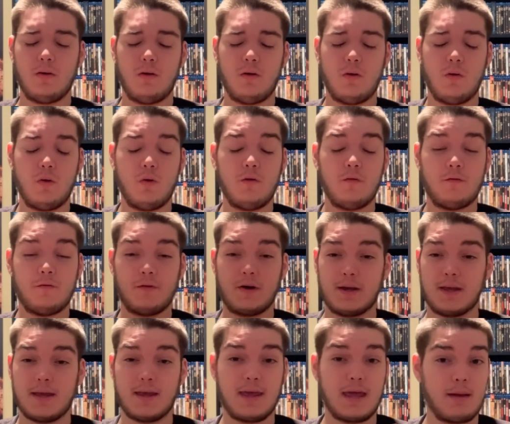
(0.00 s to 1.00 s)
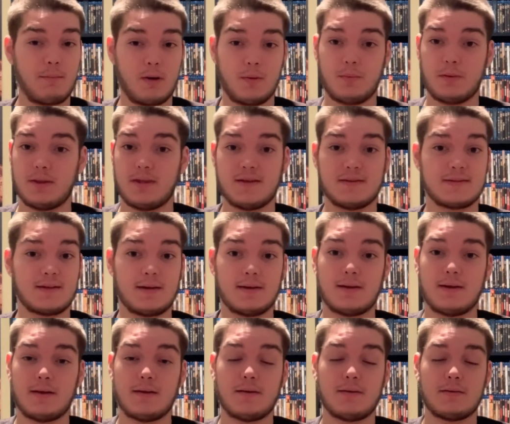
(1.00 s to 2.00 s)
who fucking came up with this
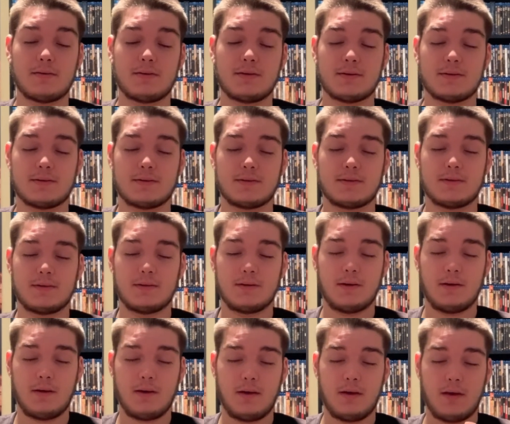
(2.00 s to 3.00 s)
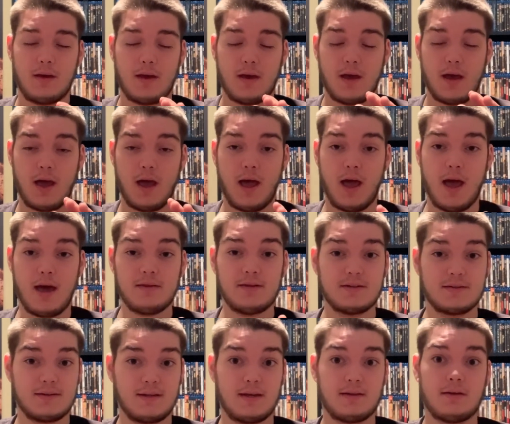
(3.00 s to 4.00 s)
idea? Just, I
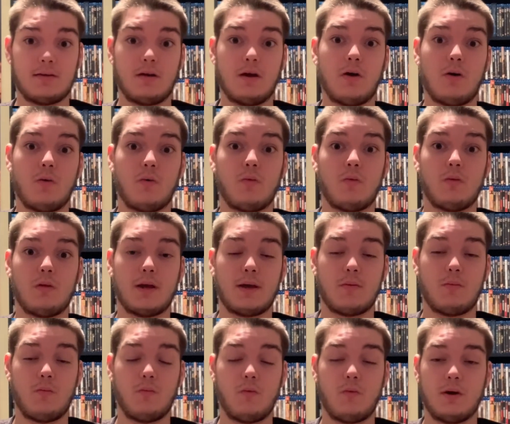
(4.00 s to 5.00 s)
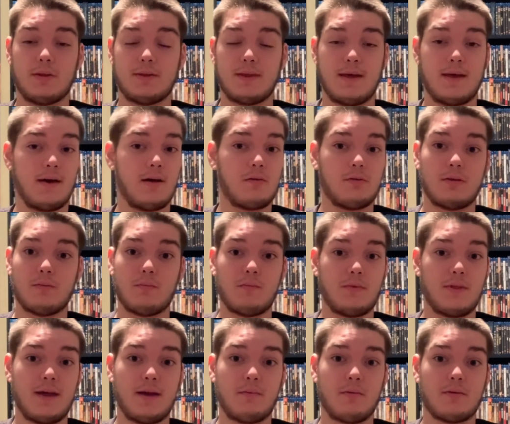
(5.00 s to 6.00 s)
just like to know, like, what the hell
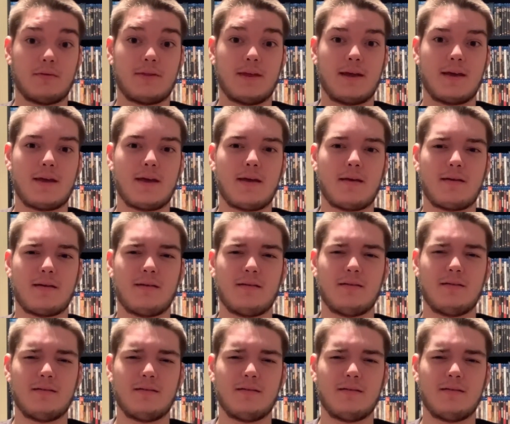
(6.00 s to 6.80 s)
they were thinking.